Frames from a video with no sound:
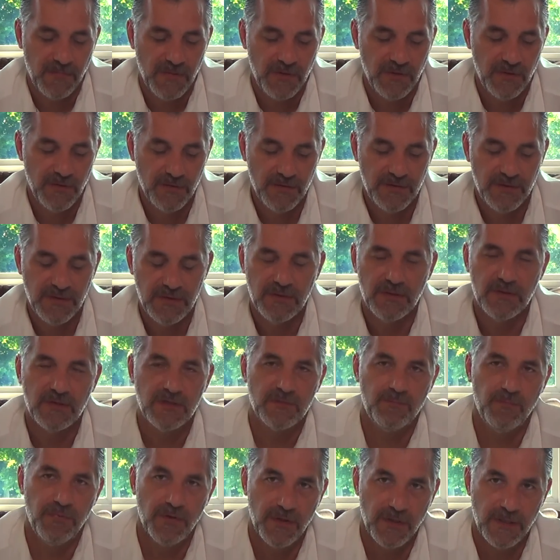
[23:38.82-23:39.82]
using
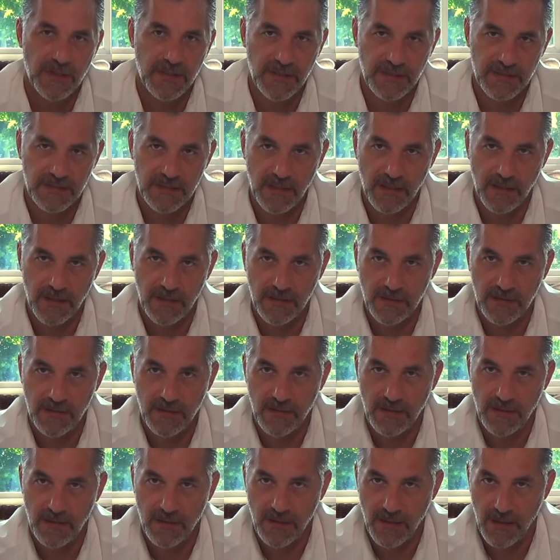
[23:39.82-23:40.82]
this book as
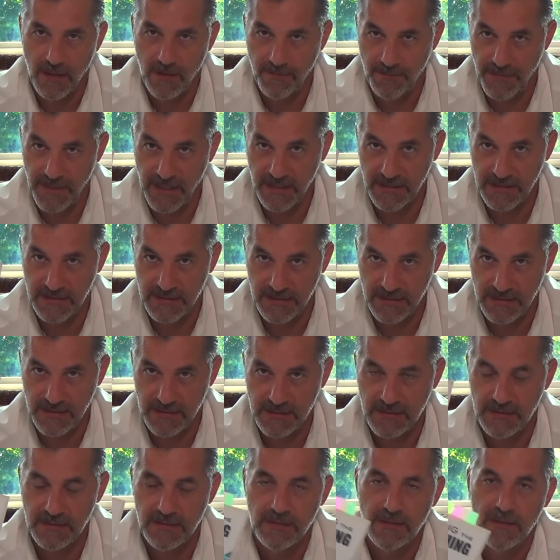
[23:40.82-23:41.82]
our
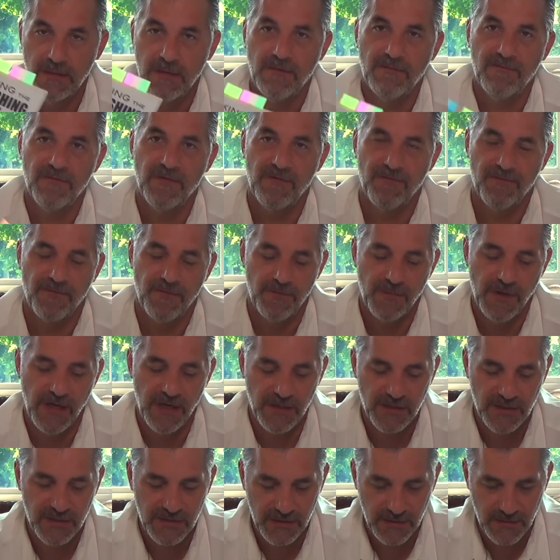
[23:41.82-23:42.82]
basis of
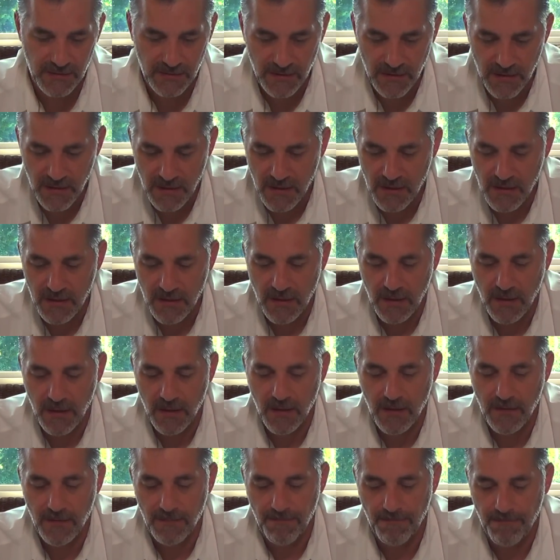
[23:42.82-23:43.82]
information.
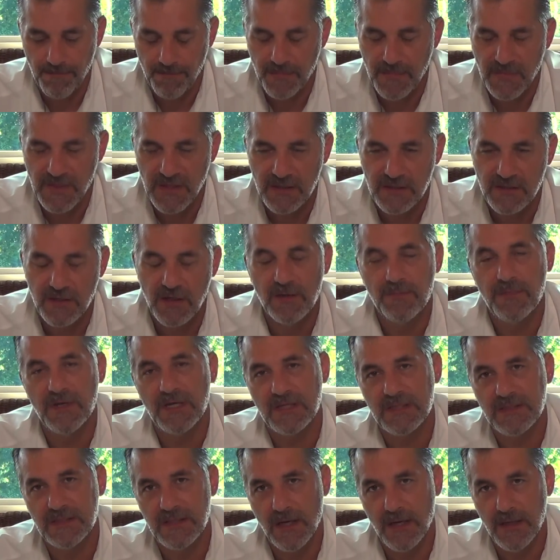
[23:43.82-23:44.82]
It's going to be
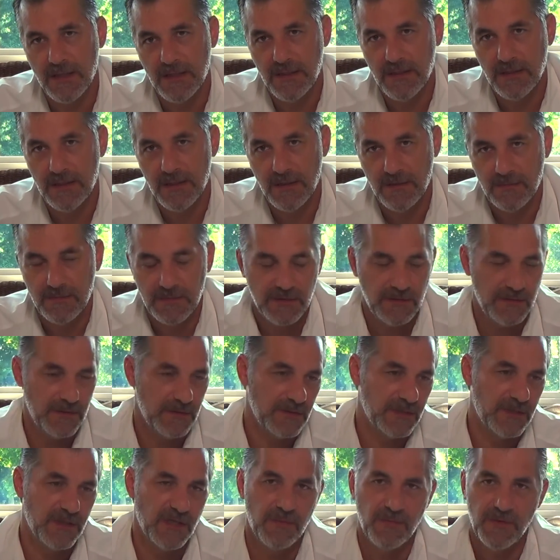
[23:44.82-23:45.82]
exciting. I'm sure
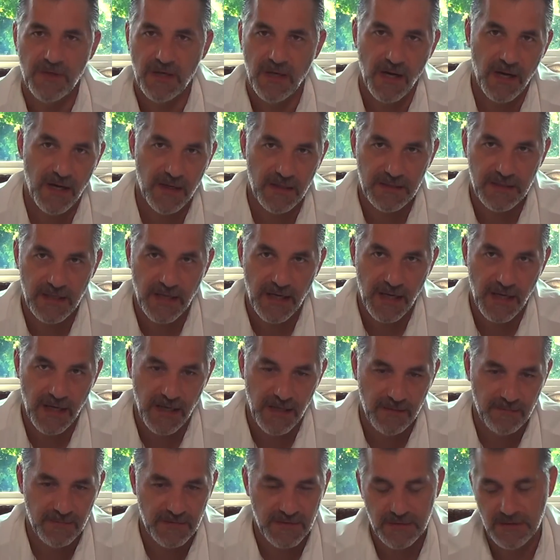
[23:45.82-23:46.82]
there's going to be hard
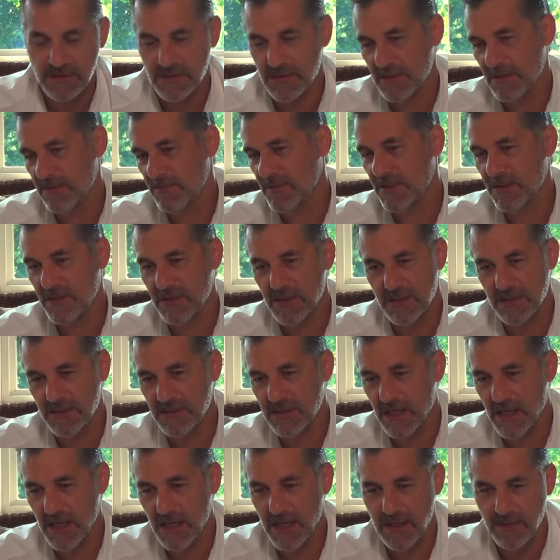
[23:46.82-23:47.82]
times. There's going to be good
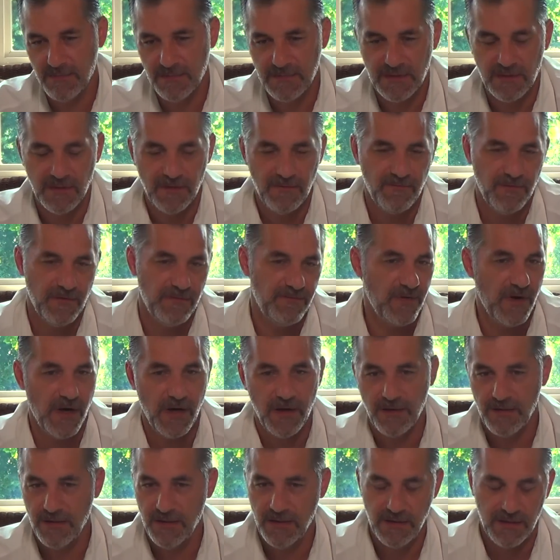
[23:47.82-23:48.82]
times. We've
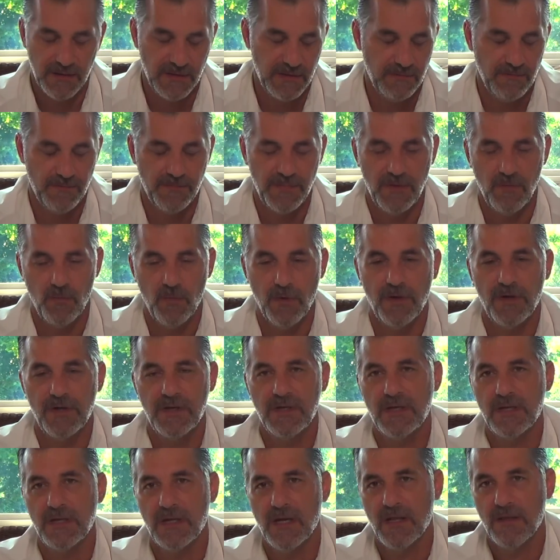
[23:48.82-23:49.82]
already been
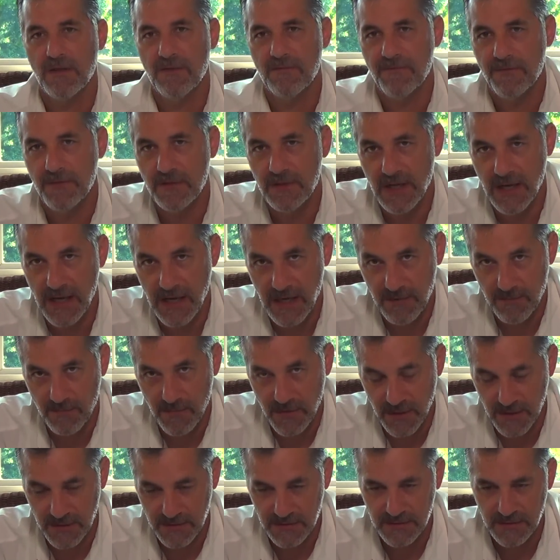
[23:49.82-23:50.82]
working together for 9
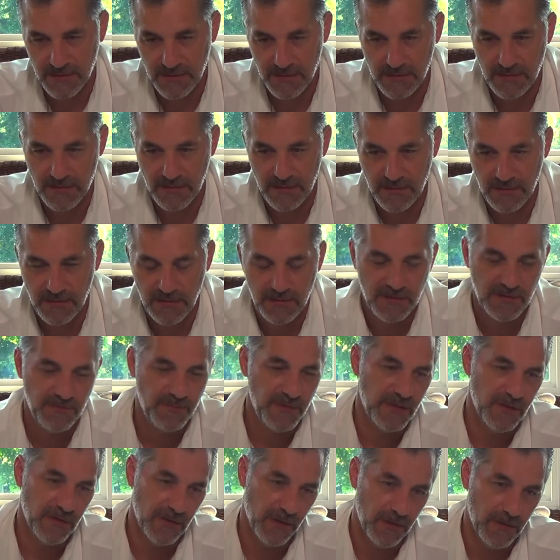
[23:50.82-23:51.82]
months, and there's
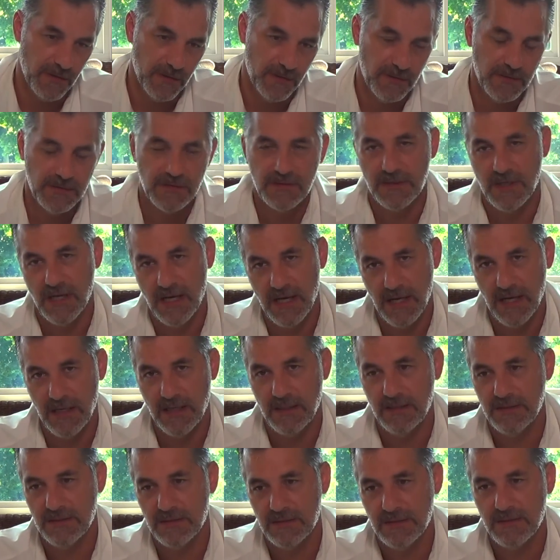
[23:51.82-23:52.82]
been lows and
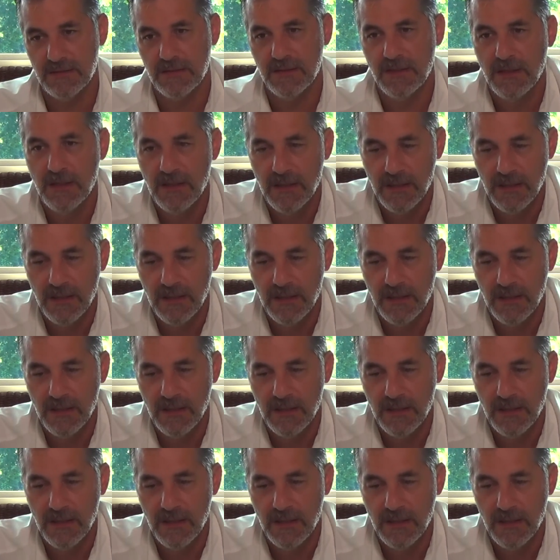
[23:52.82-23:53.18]
highs, and